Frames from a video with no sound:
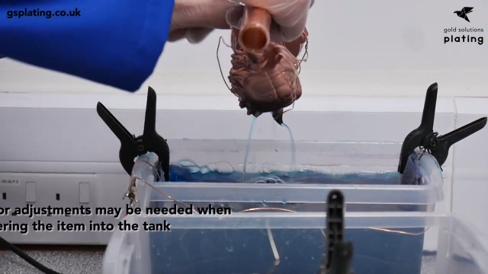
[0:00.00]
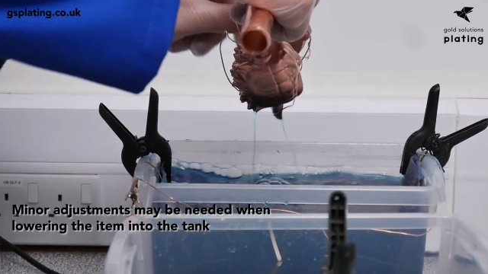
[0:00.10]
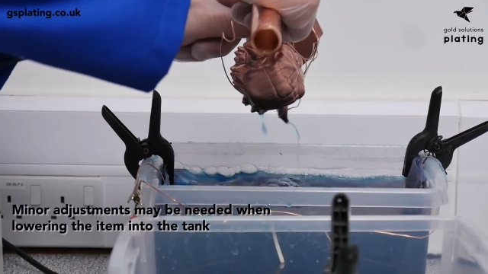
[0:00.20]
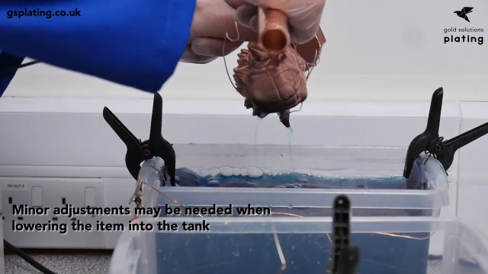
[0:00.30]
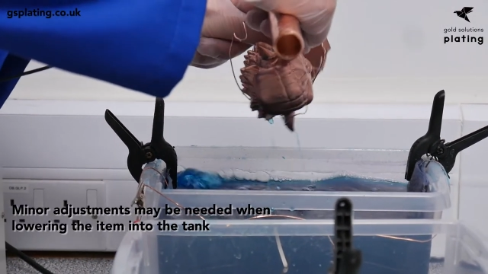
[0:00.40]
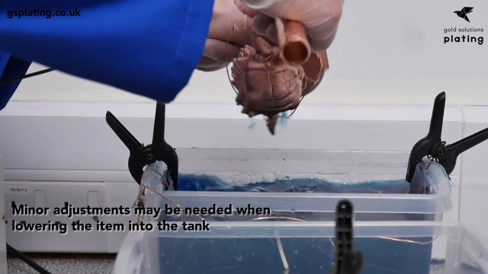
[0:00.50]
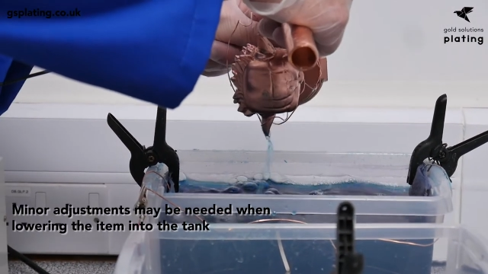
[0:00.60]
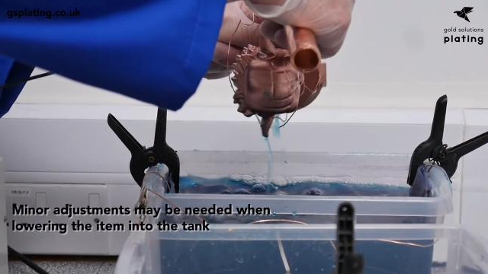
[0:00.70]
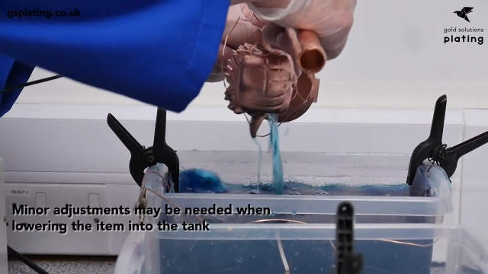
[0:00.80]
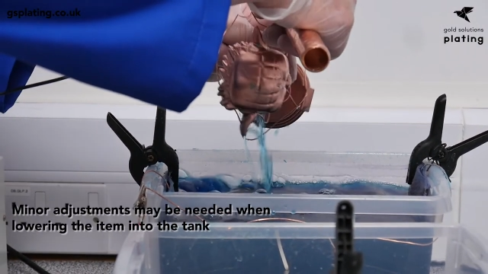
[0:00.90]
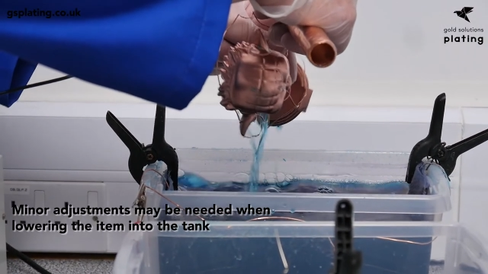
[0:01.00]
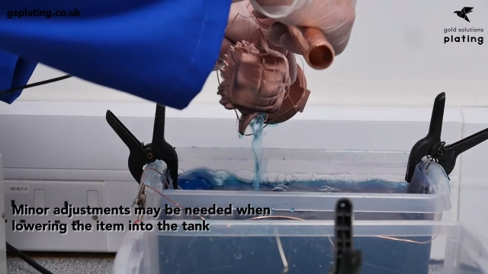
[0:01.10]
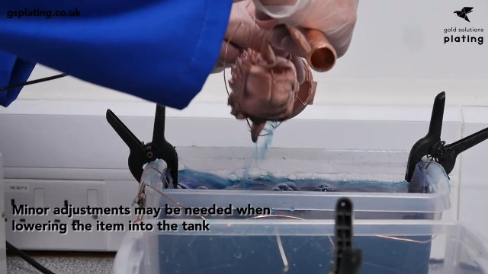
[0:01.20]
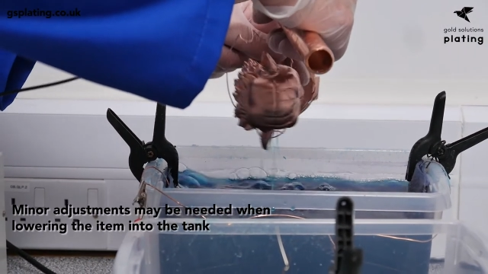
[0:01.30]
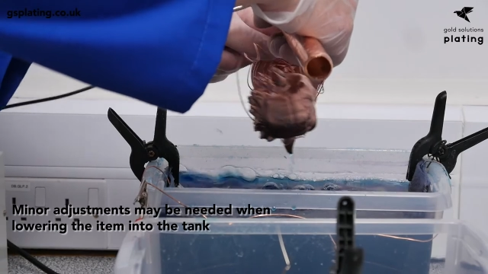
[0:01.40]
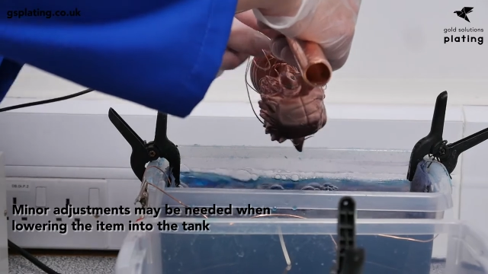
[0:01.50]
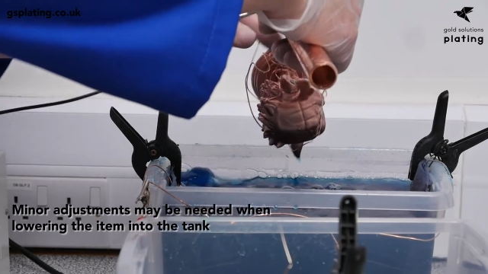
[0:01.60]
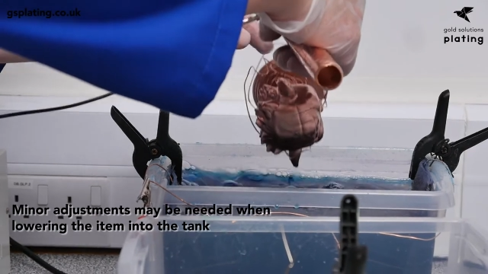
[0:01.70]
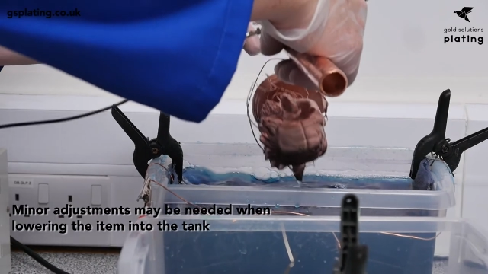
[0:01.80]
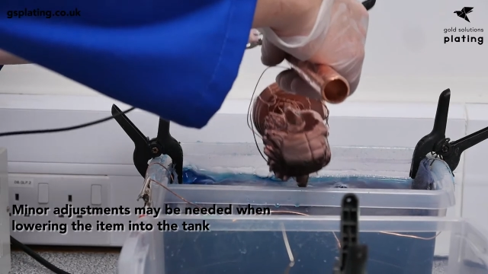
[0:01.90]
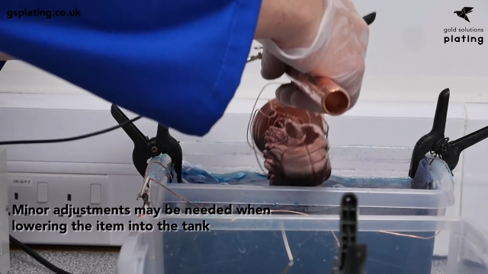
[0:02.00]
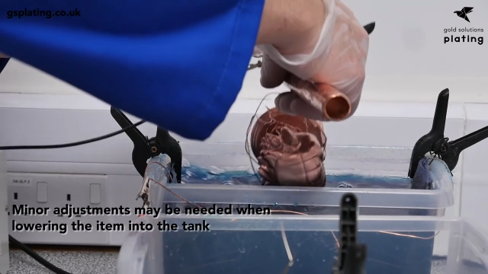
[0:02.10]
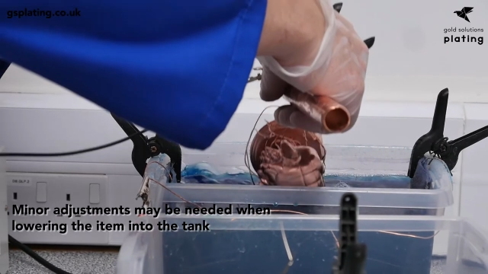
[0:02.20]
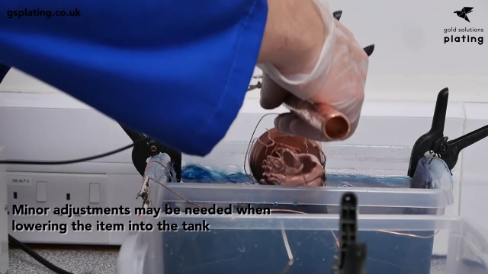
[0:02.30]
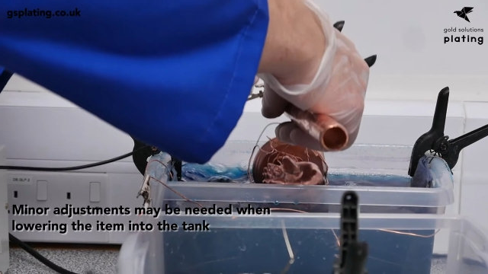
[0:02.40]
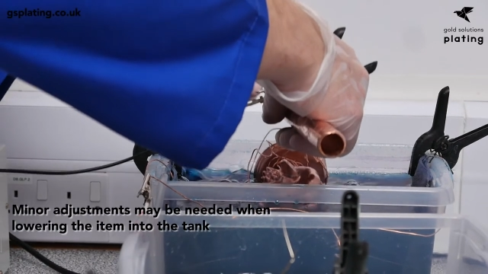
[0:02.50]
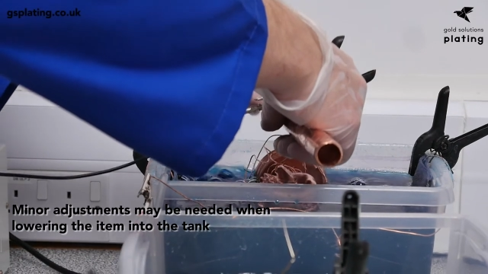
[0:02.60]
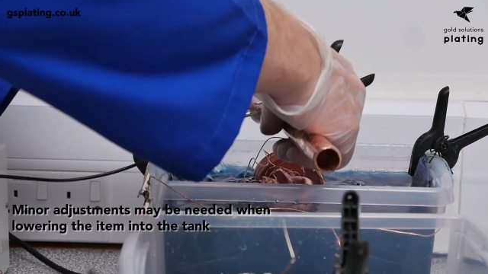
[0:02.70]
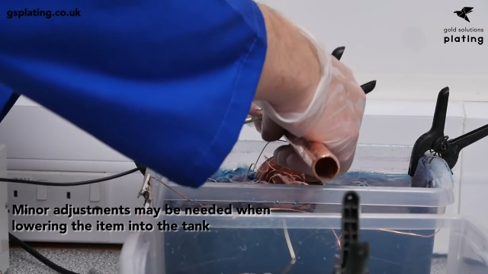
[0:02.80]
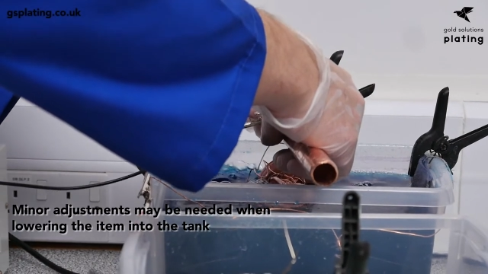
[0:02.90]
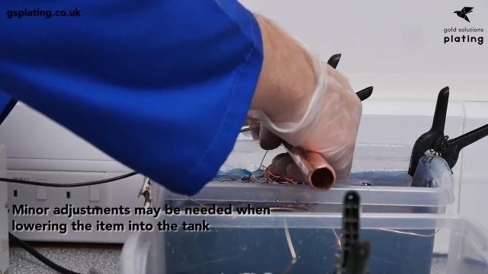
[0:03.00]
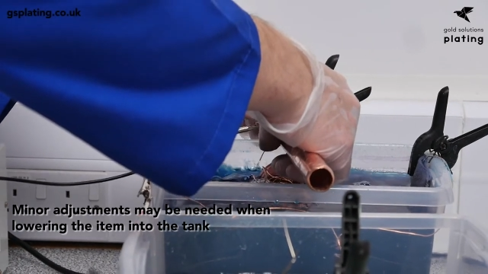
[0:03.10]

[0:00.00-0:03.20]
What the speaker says: [unreadable: no face in view]